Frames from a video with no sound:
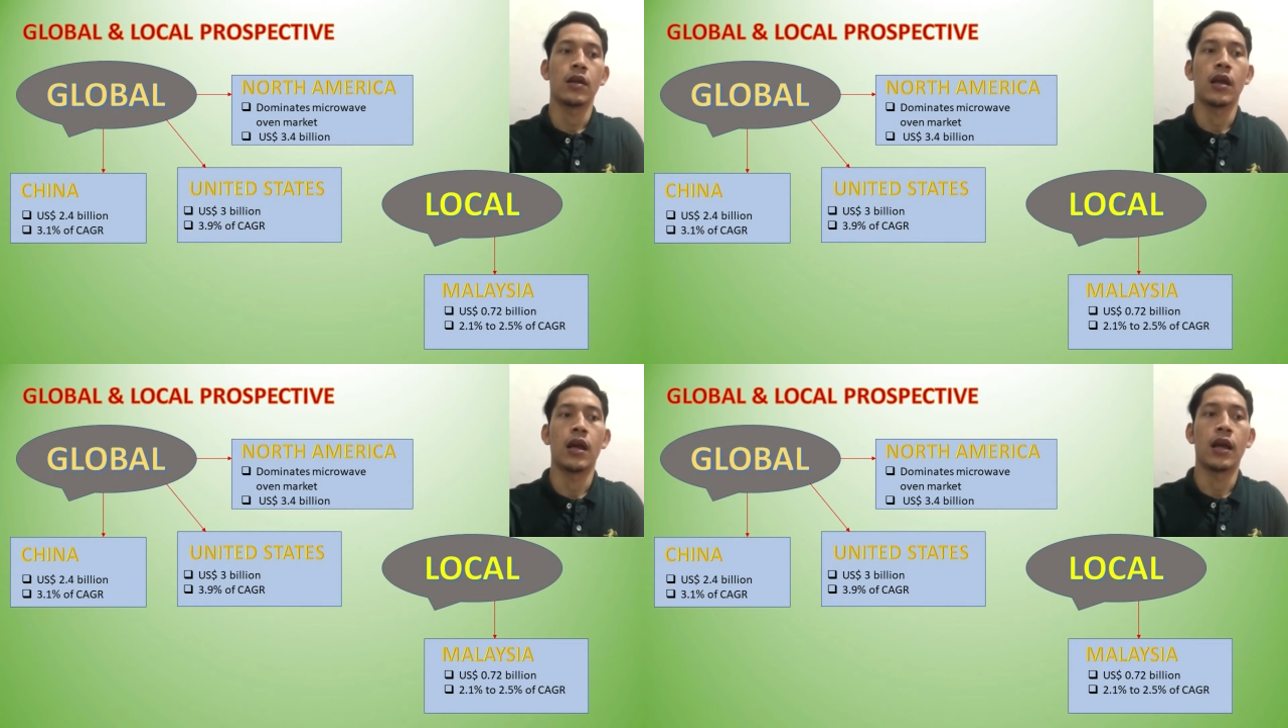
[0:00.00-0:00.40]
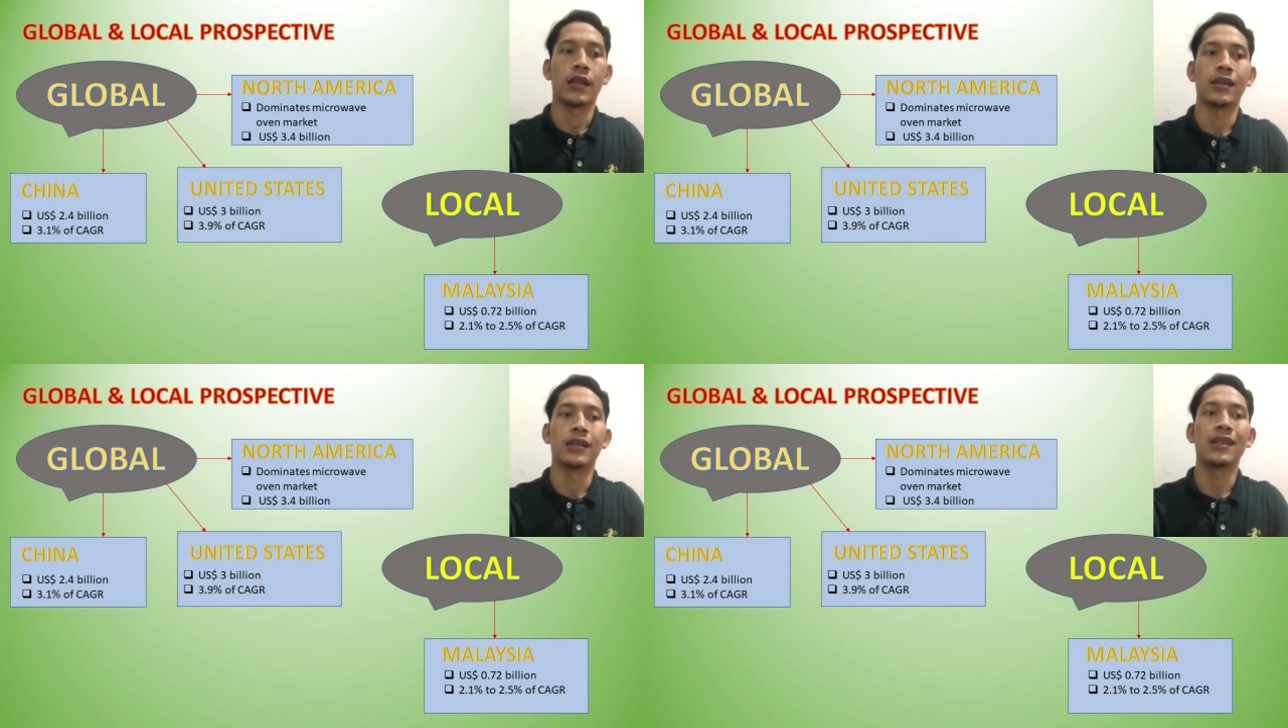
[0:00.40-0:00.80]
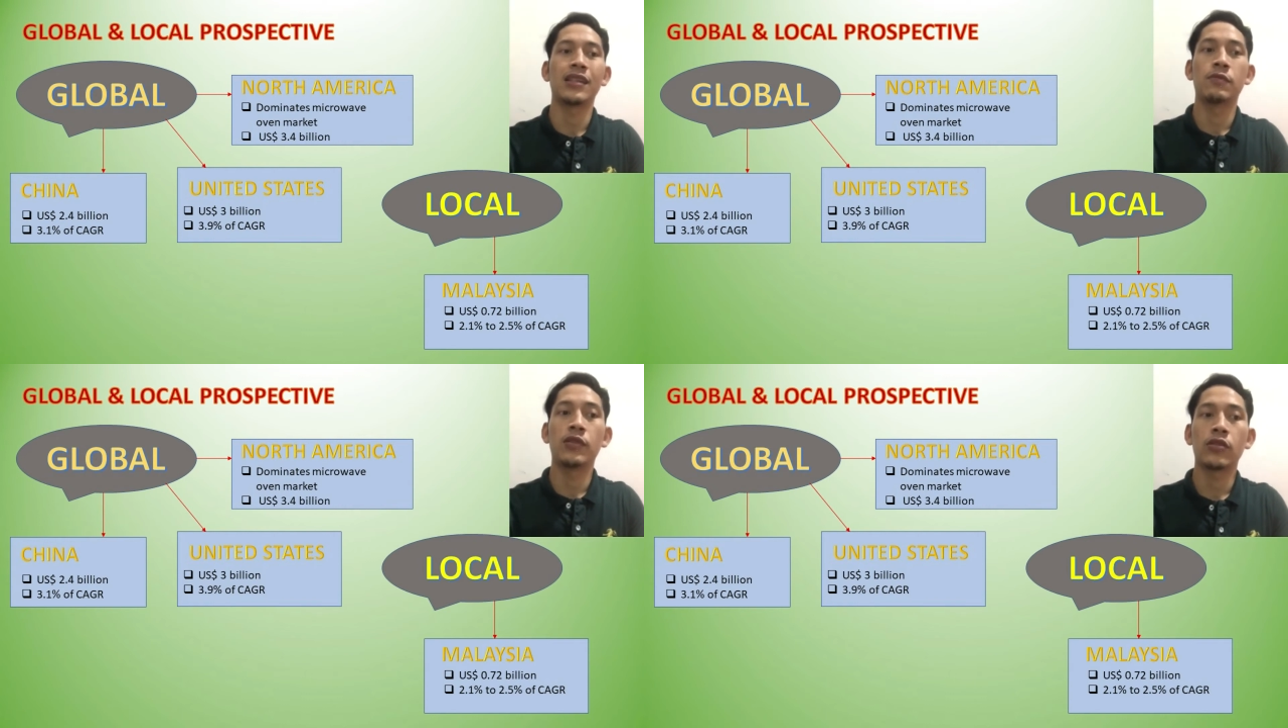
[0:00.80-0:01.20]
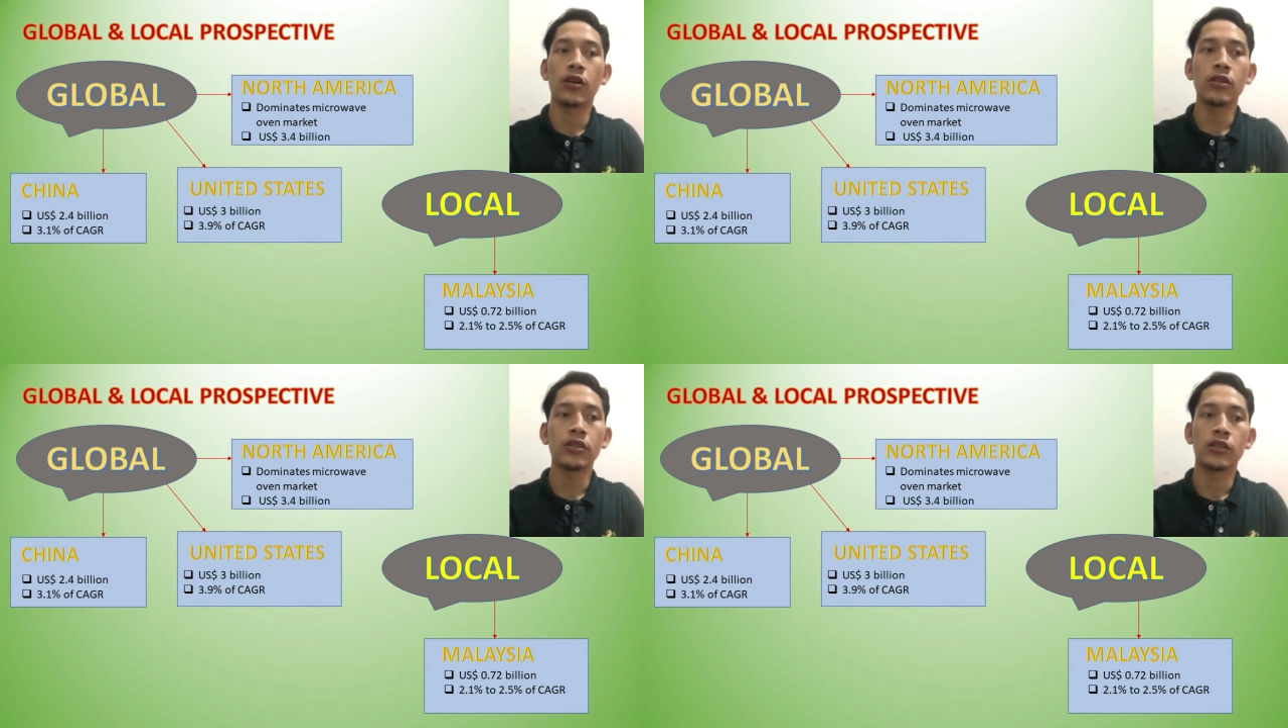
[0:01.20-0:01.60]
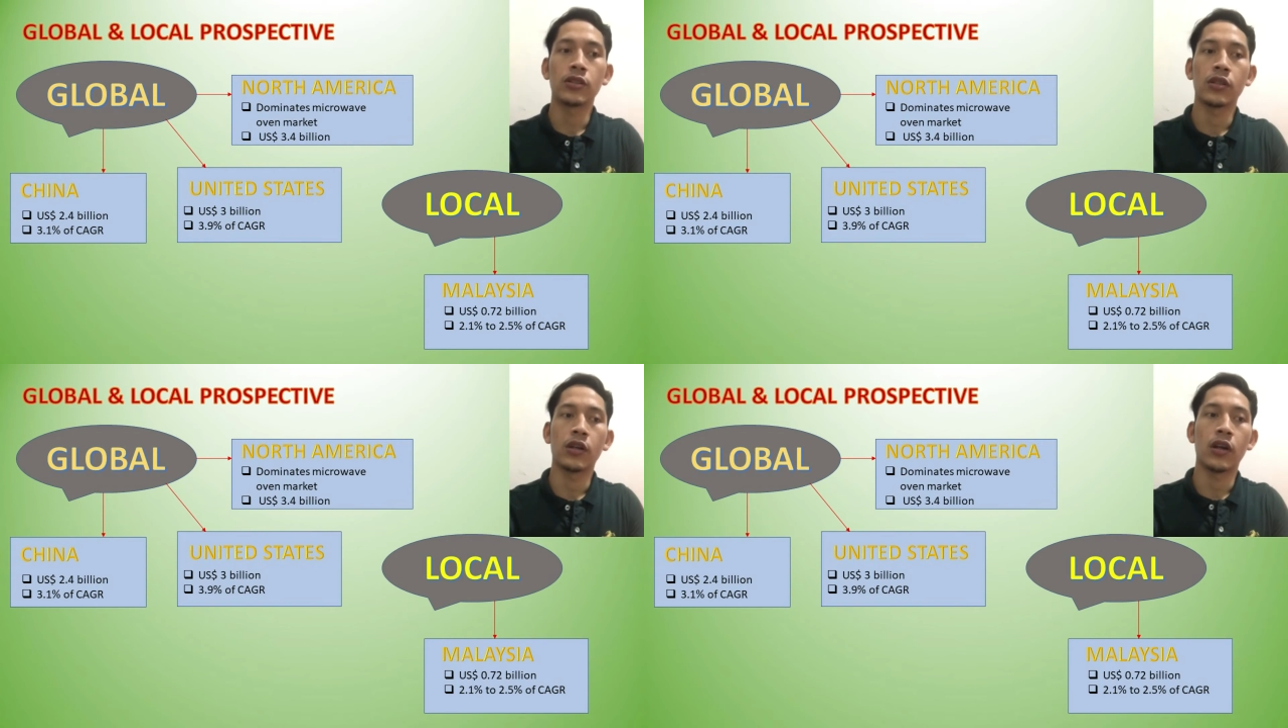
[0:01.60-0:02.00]
and it is
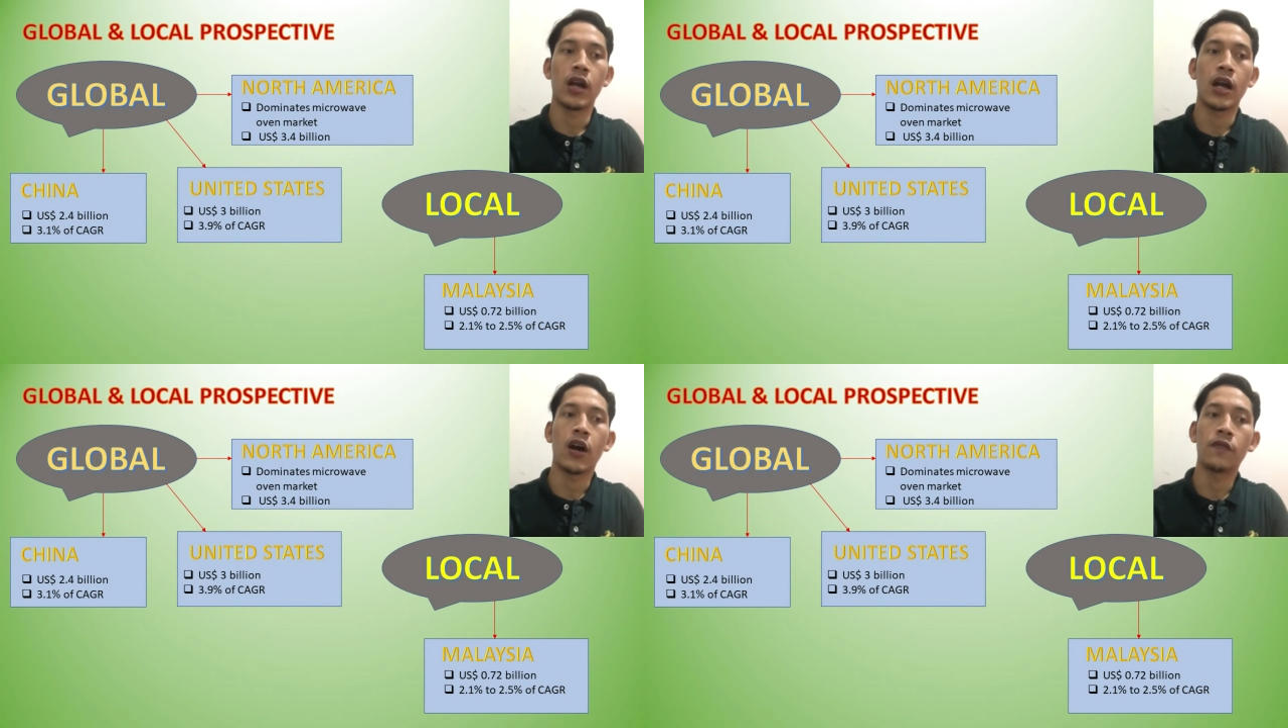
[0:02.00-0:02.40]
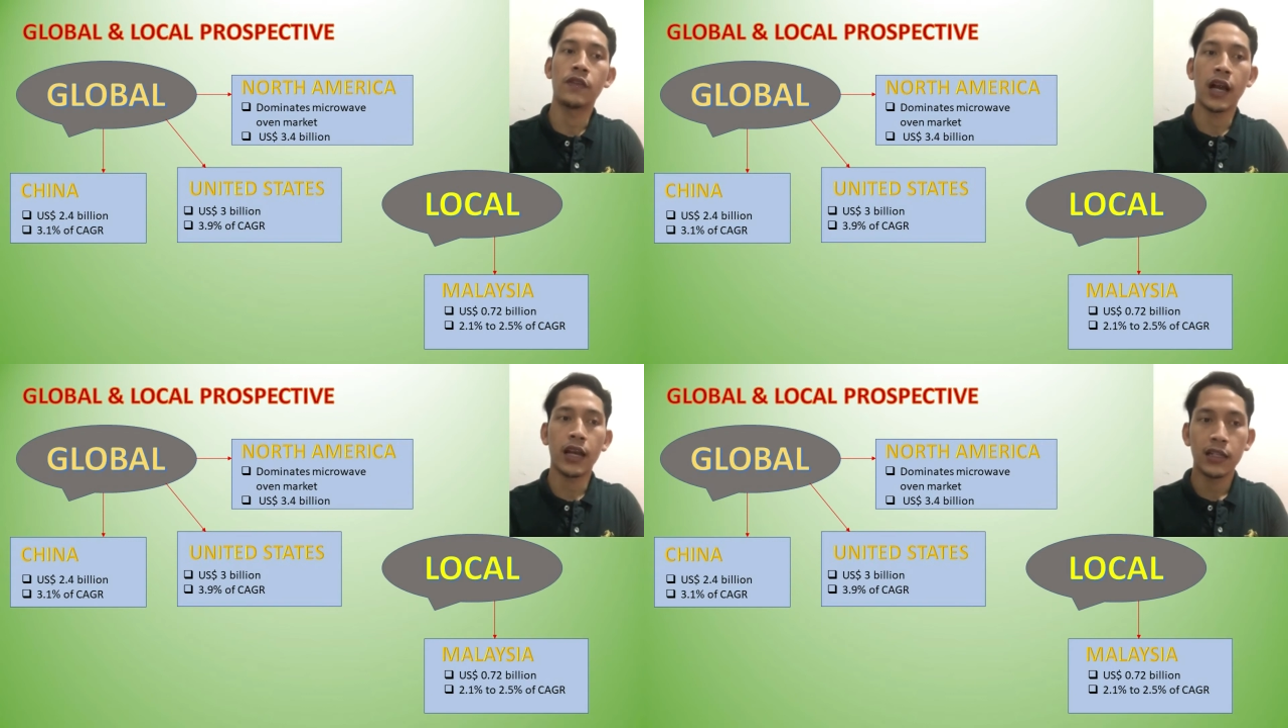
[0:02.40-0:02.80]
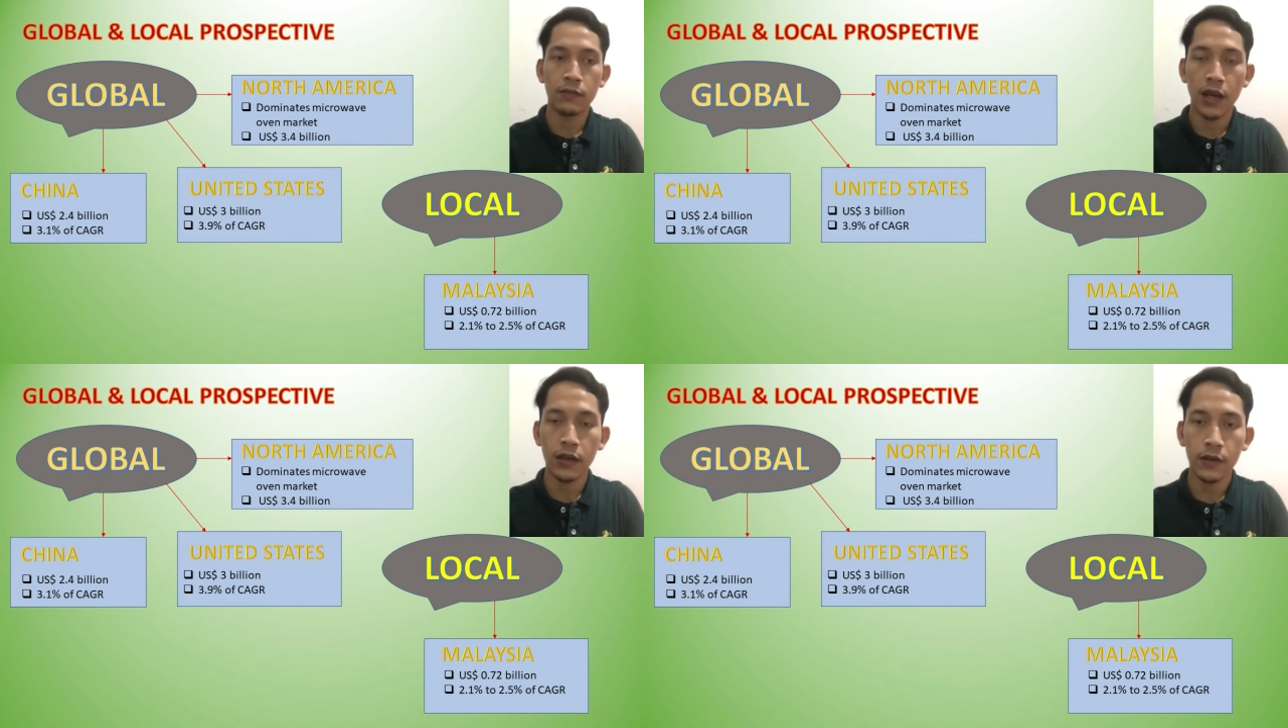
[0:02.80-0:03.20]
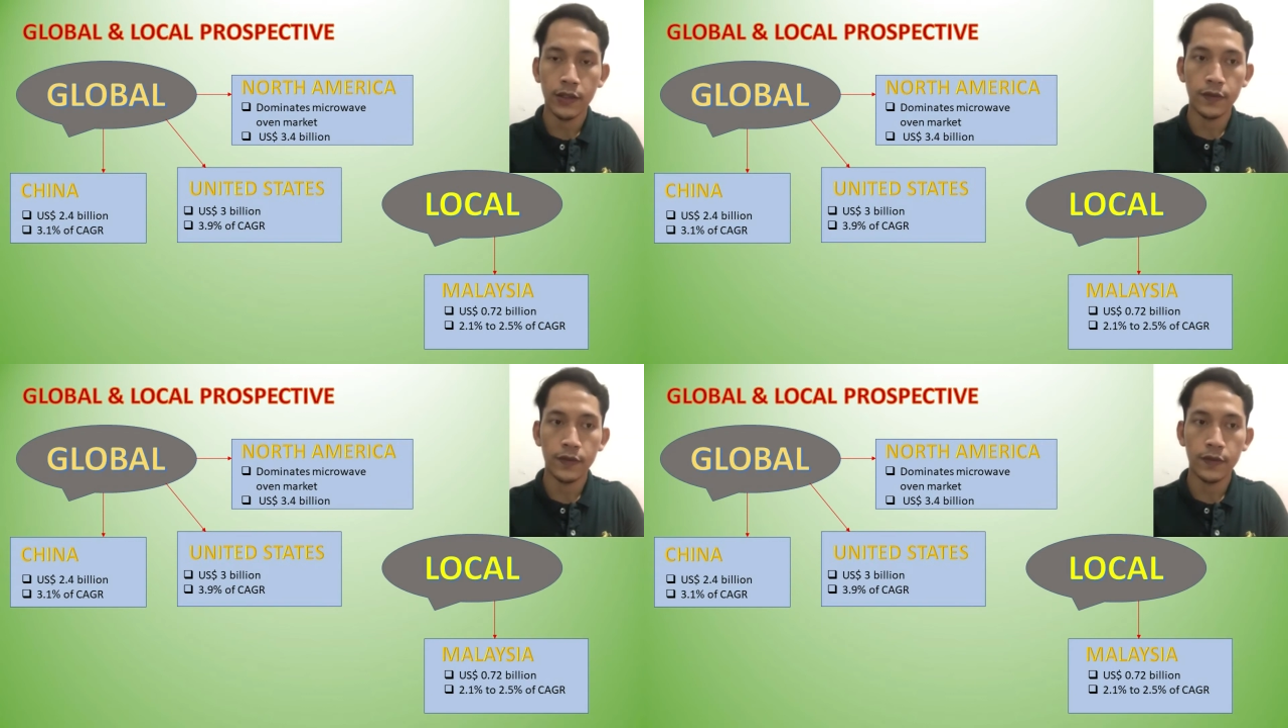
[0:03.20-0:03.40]
because of the high demand